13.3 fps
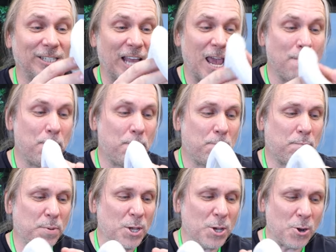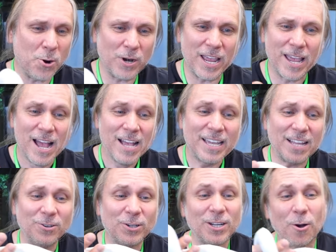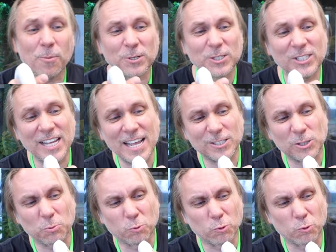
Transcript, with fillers: is a beauty, then you can almost see its